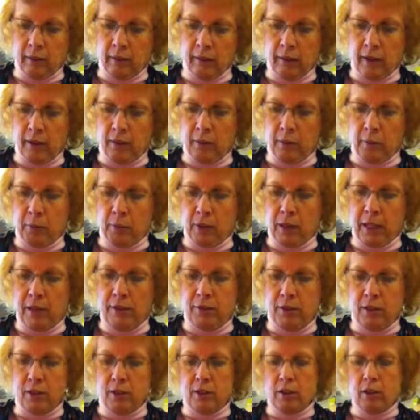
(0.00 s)
Now the
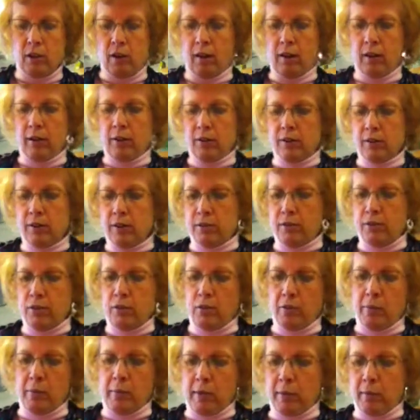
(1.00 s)
Moravian tiles, if
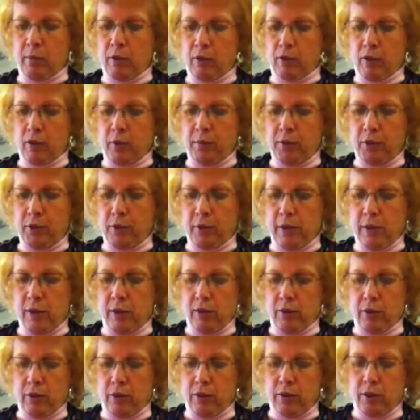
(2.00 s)
you remember from your
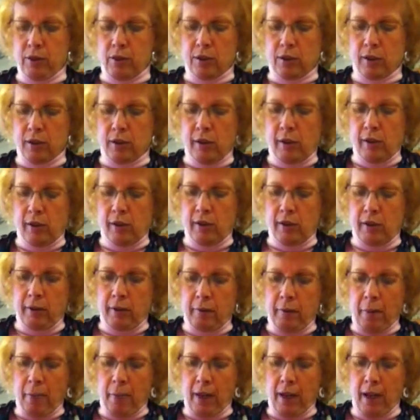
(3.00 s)
research,
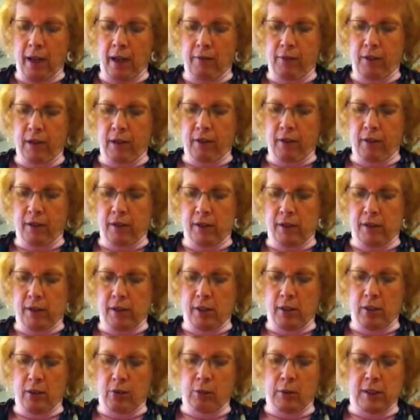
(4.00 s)
have areas
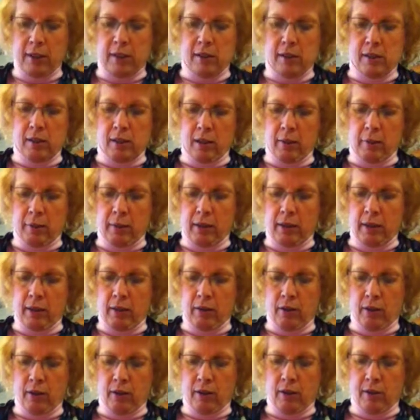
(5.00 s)
that are raised up and
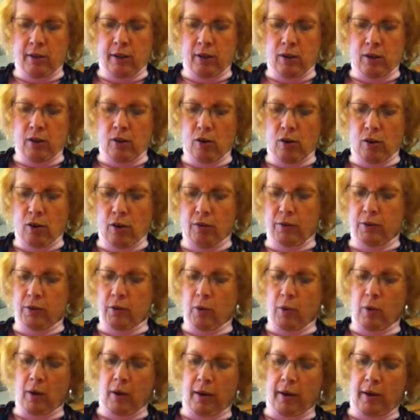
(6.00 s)
areas that are carved
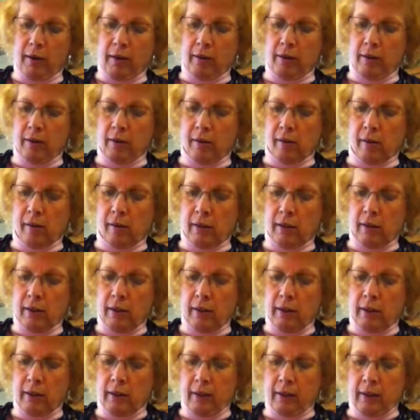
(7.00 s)
away.
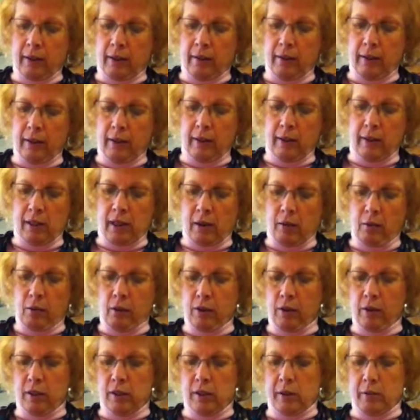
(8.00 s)
And that's how
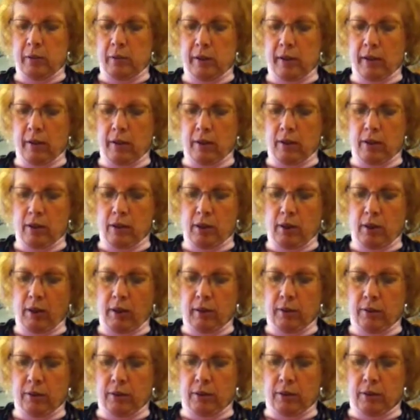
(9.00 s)
we're going to make our
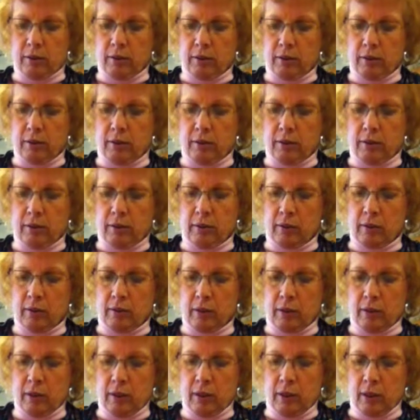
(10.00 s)
tiles.
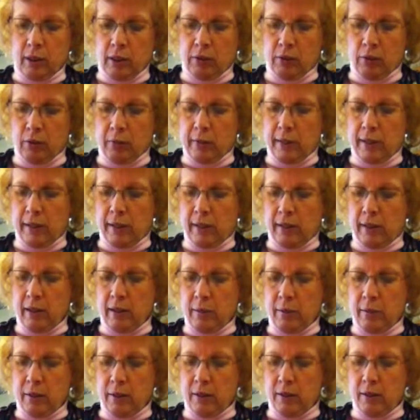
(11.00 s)
We're making
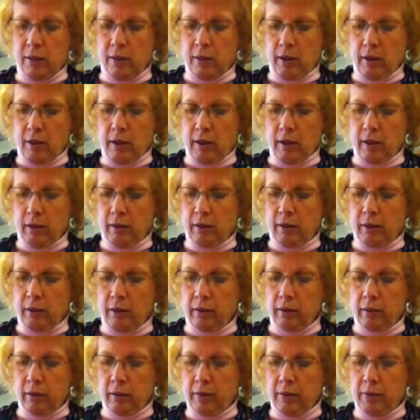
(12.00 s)
them in the style
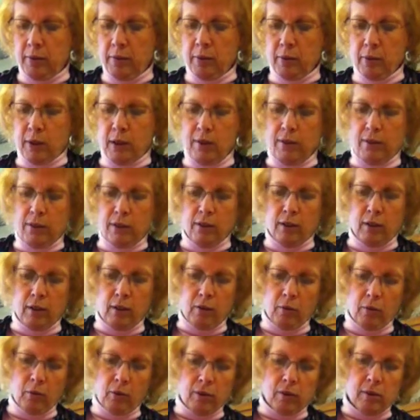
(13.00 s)
of the Moravian
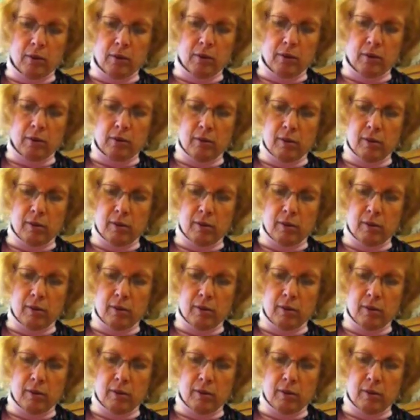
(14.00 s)
tile works.